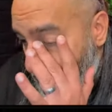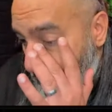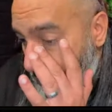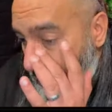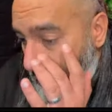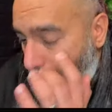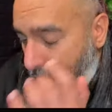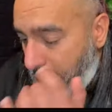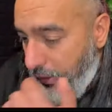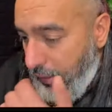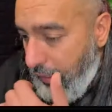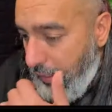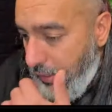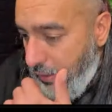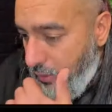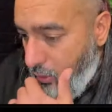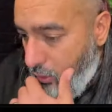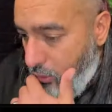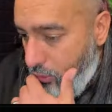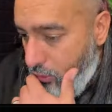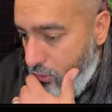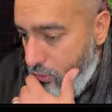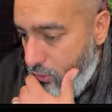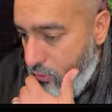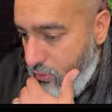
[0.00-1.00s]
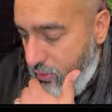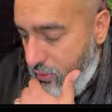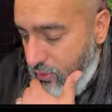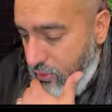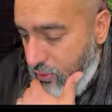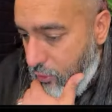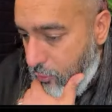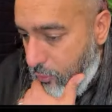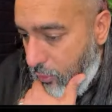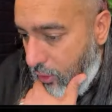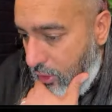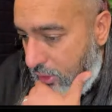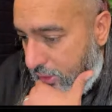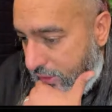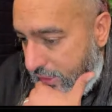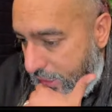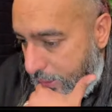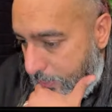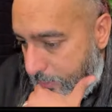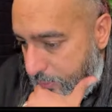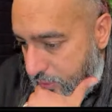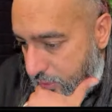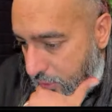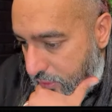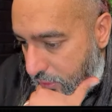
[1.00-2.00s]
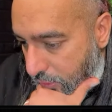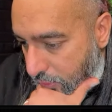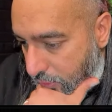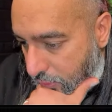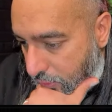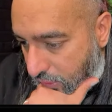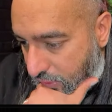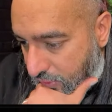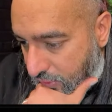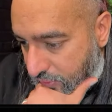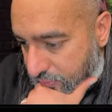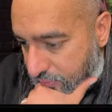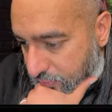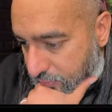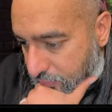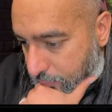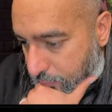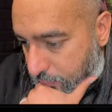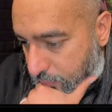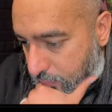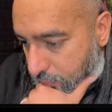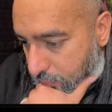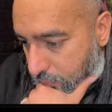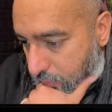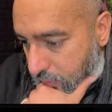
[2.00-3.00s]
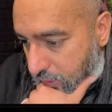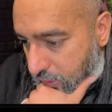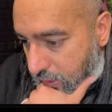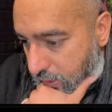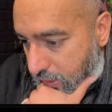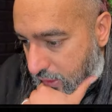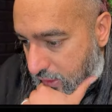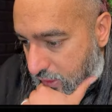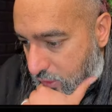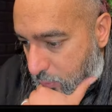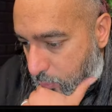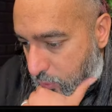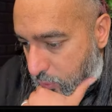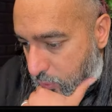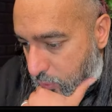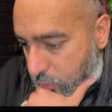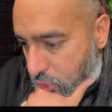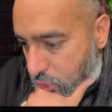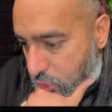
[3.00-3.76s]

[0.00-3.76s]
are like, yeah, you got to use a third-party app to go live, and then when you do